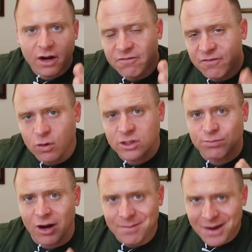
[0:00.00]
going to focus
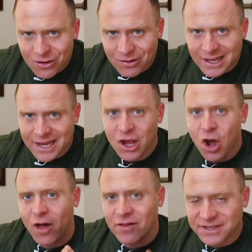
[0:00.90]
primarily
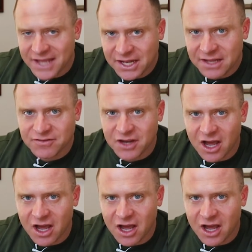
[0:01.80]
on the deadlift